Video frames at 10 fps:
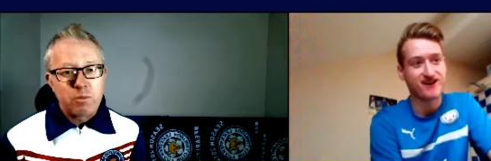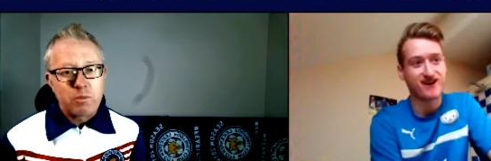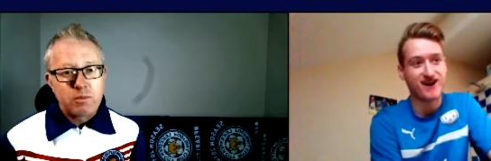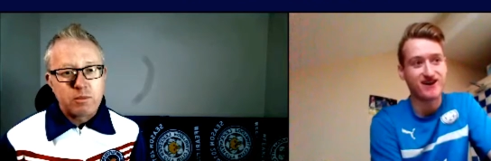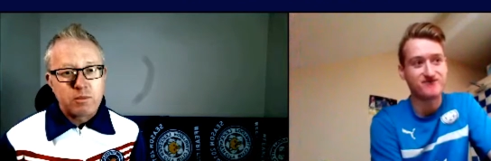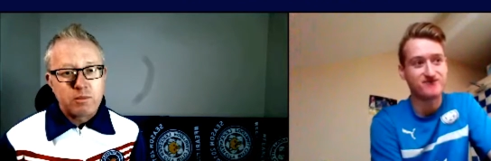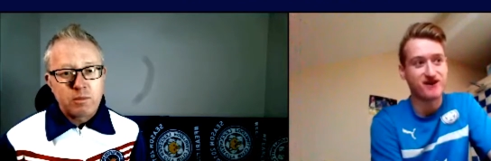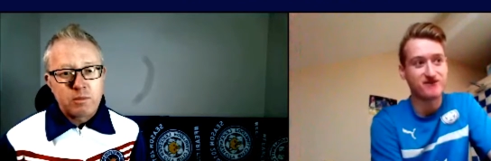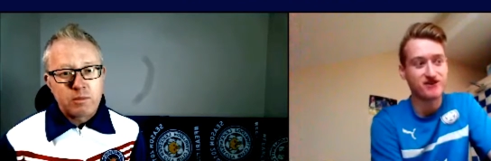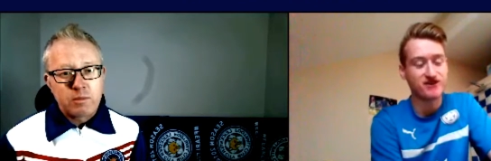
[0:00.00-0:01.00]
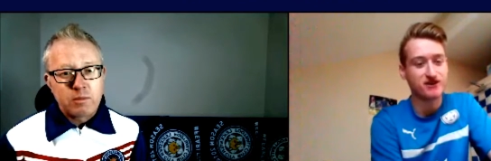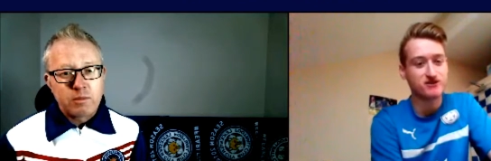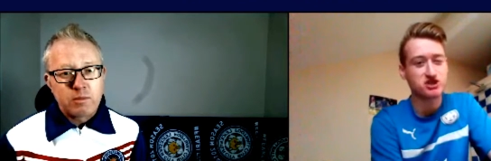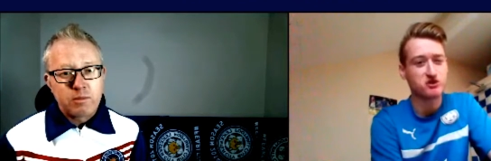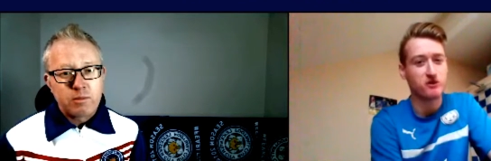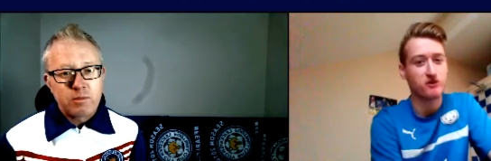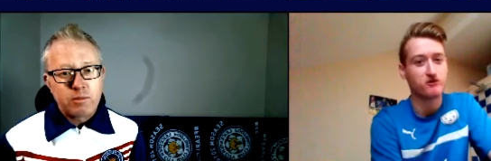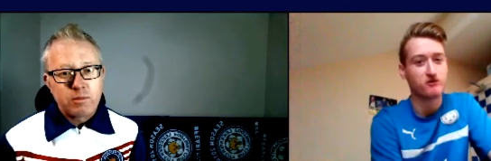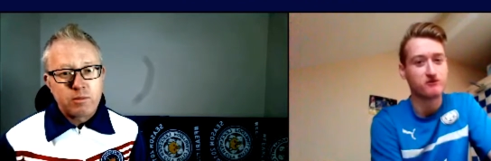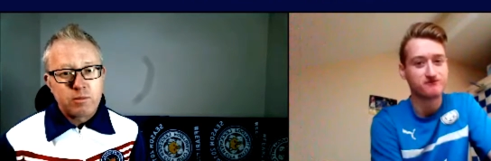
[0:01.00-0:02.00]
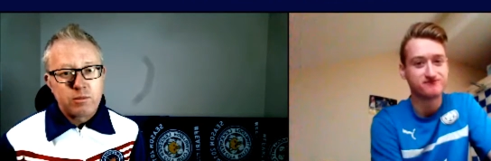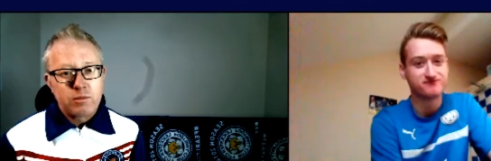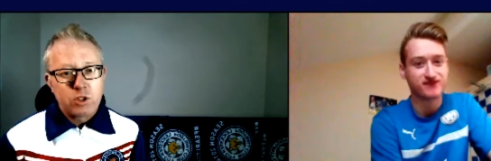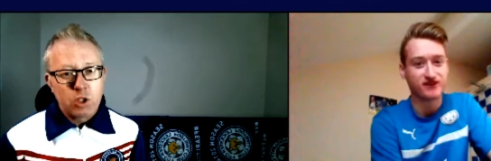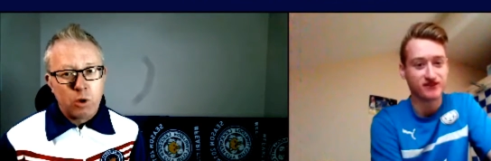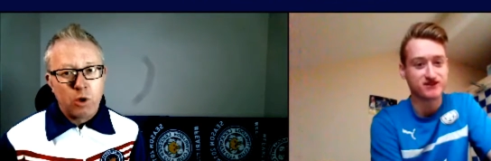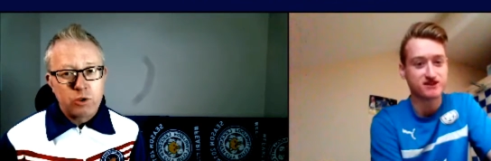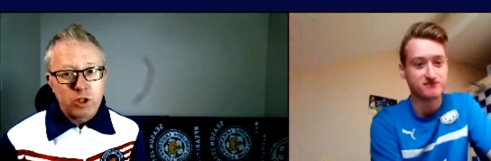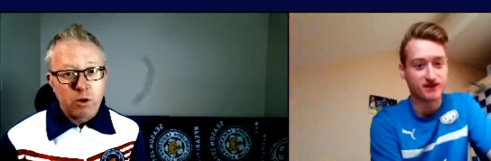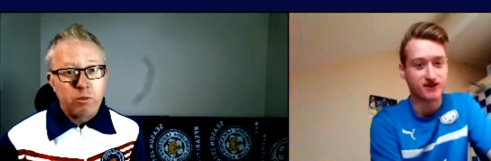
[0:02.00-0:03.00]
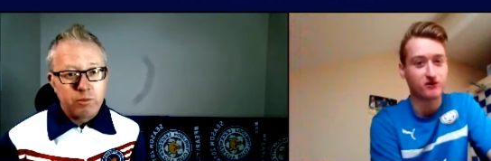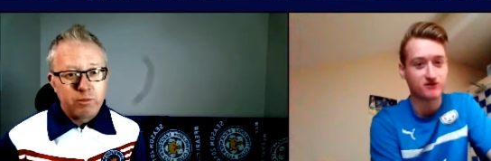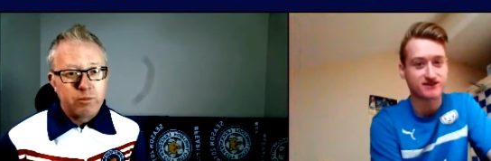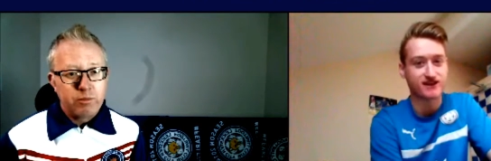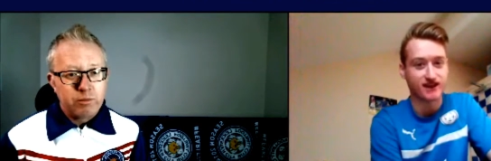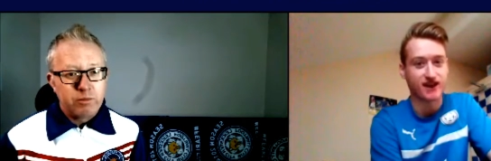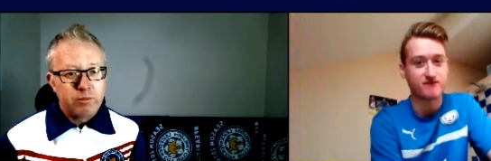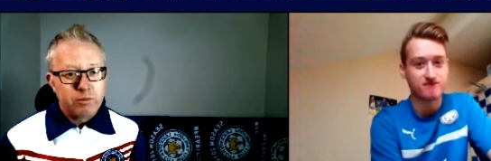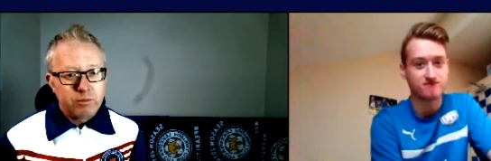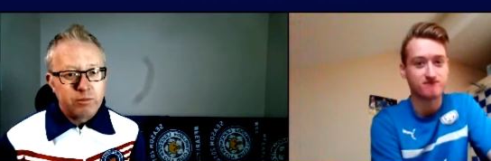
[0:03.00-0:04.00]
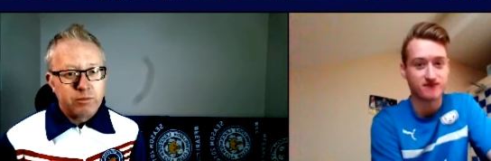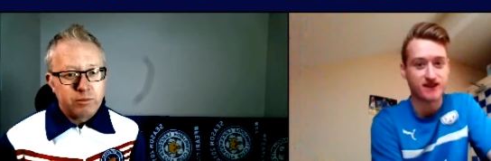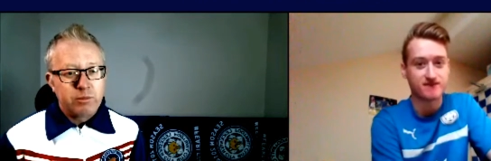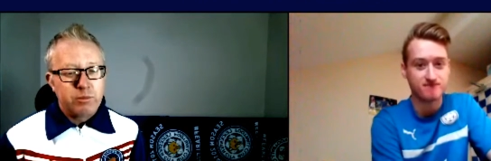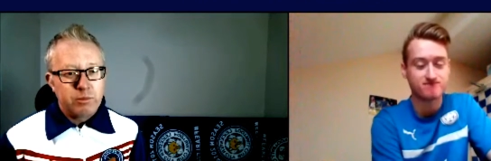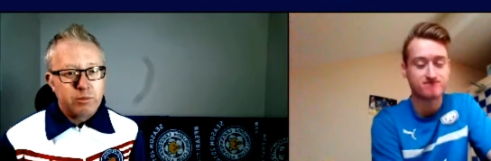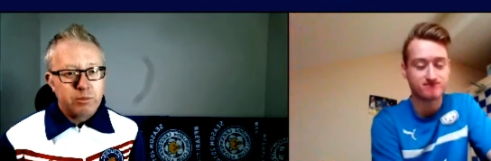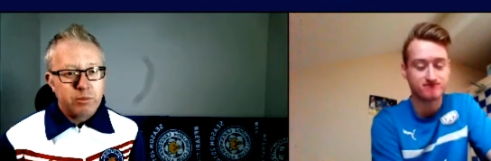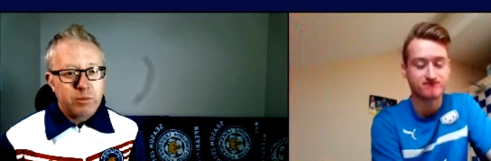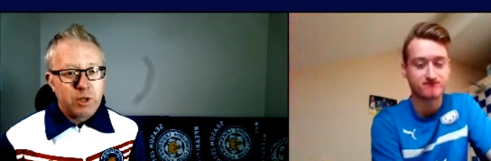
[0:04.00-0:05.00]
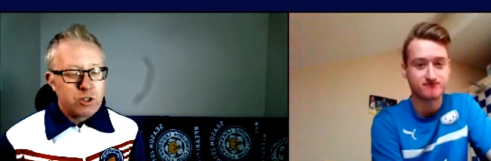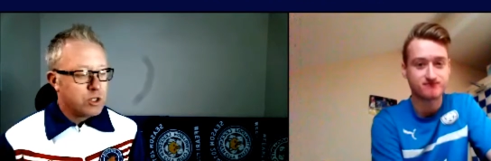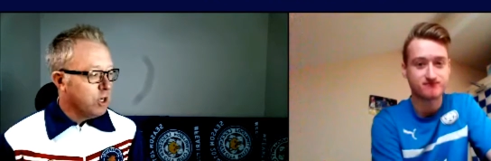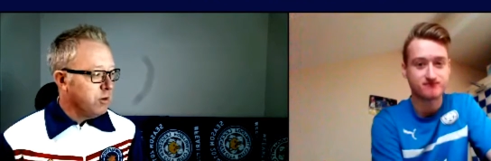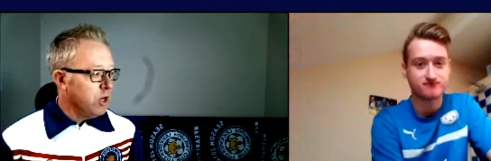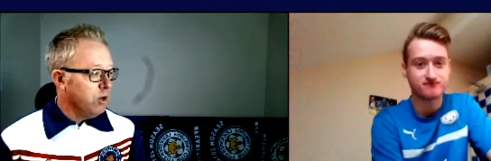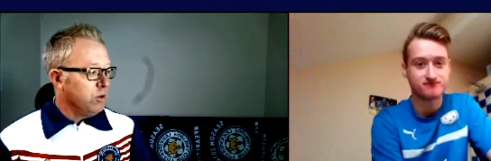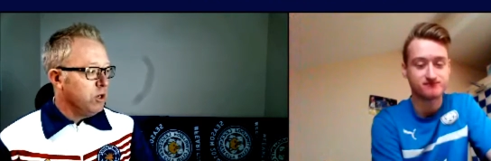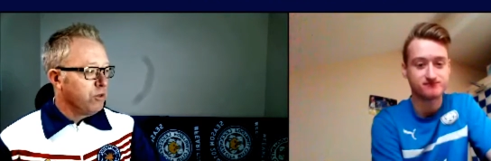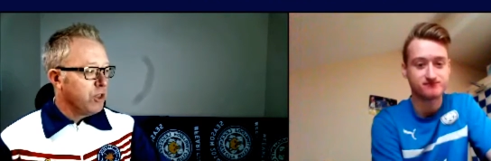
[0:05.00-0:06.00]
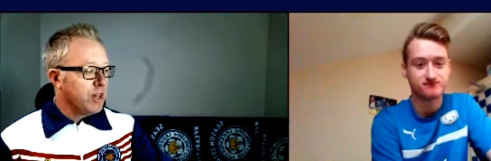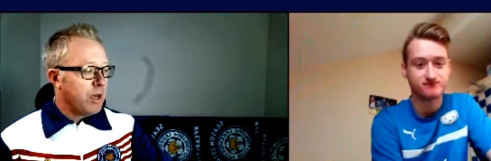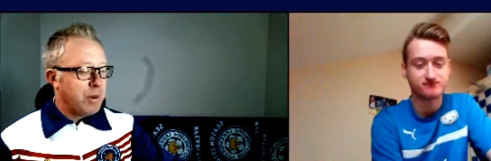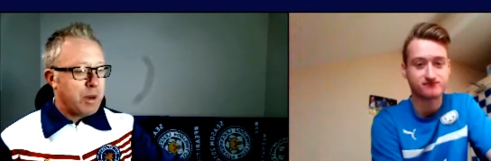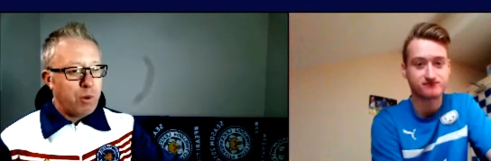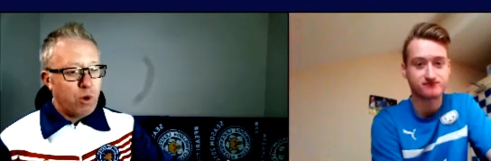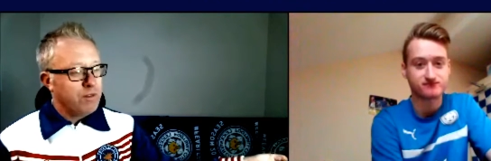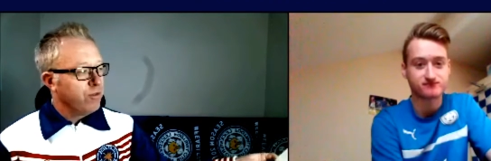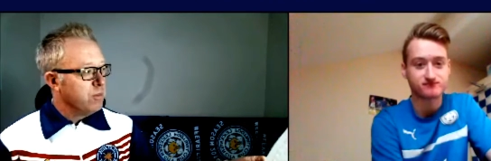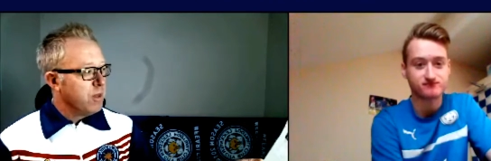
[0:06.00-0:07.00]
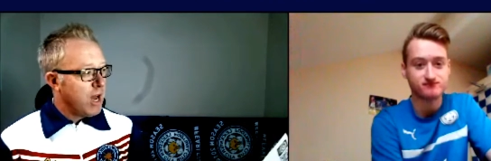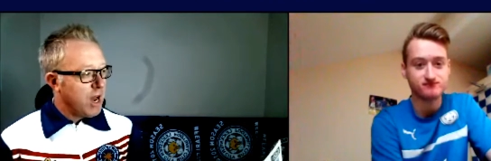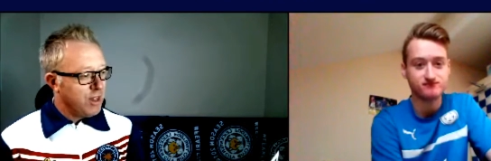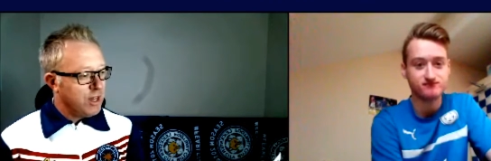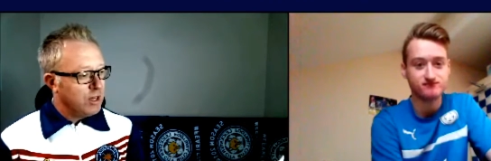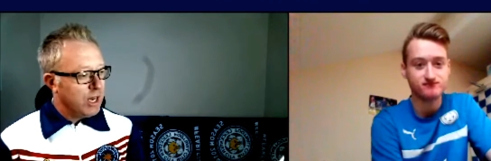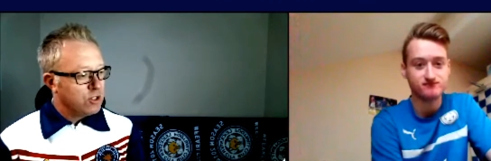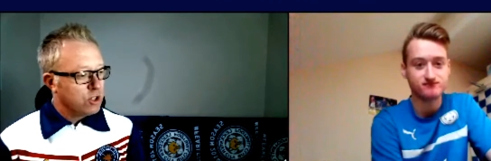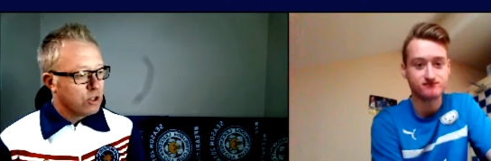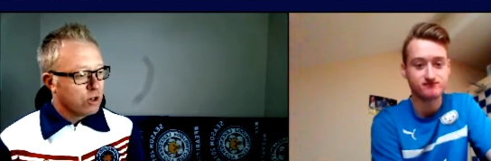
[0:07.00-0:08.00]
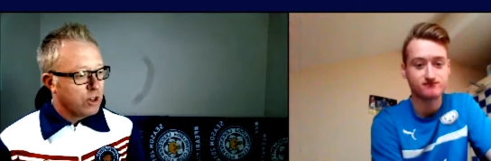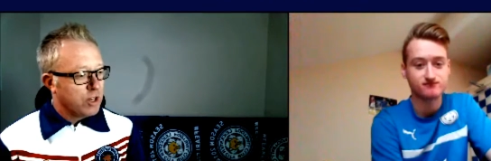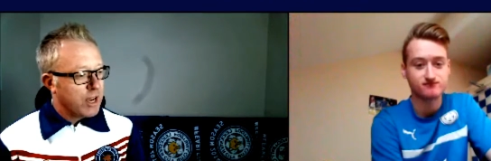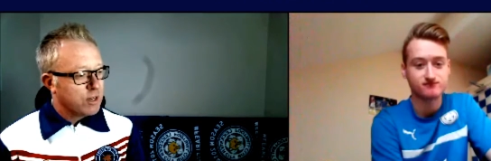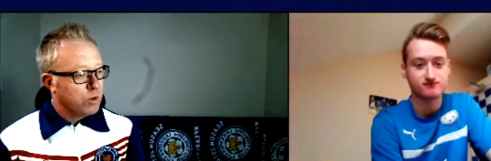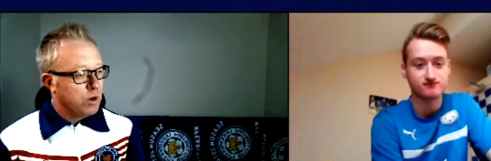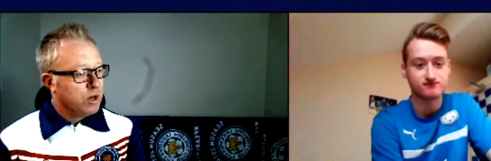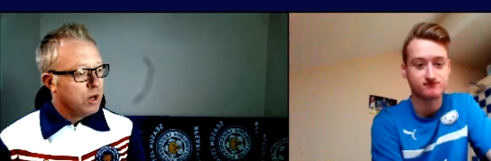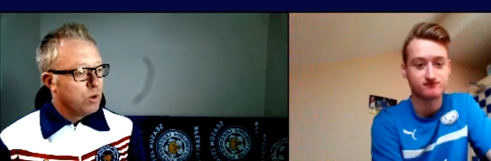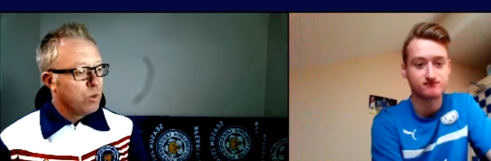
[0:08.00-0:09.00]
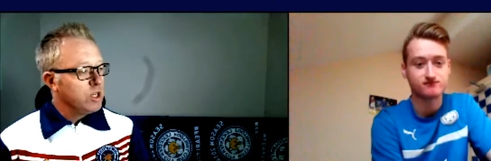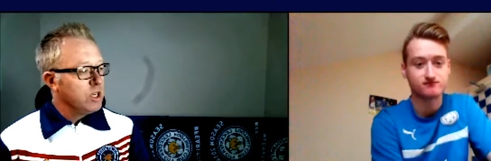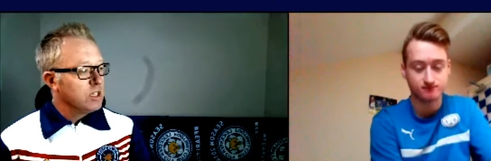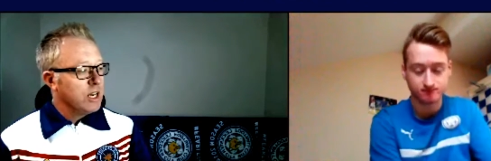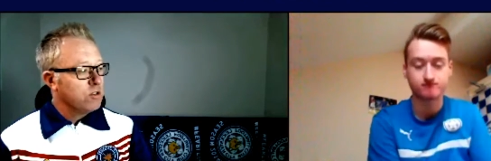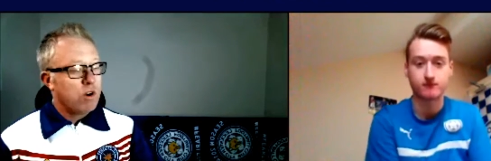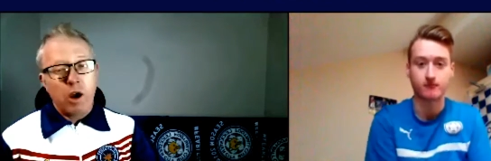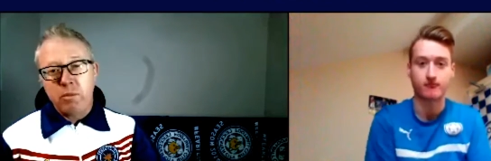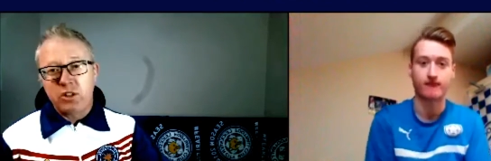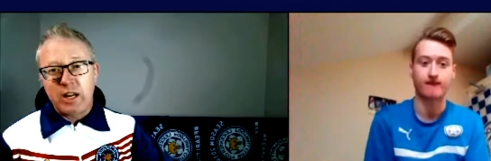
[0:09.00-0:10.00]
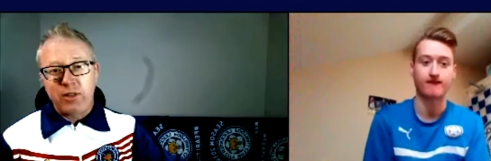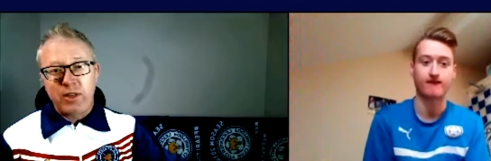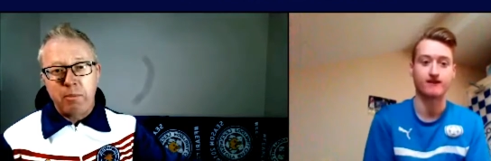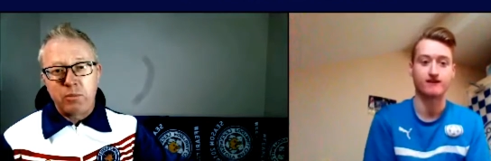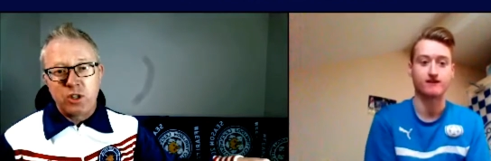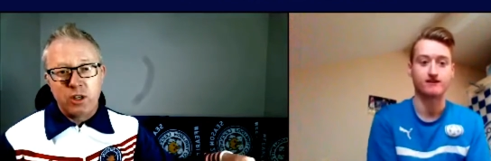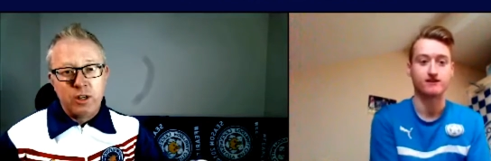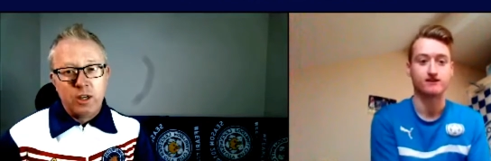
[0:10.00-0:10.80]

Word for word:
Speaker 1: I I'm going to go two all. Two I all. think there's going to be goals in that game. Yeah.
Speaker 2: So you, you you think there'd be a point from that, and then let's just look at the next one, which is Leicester at home to Southampton.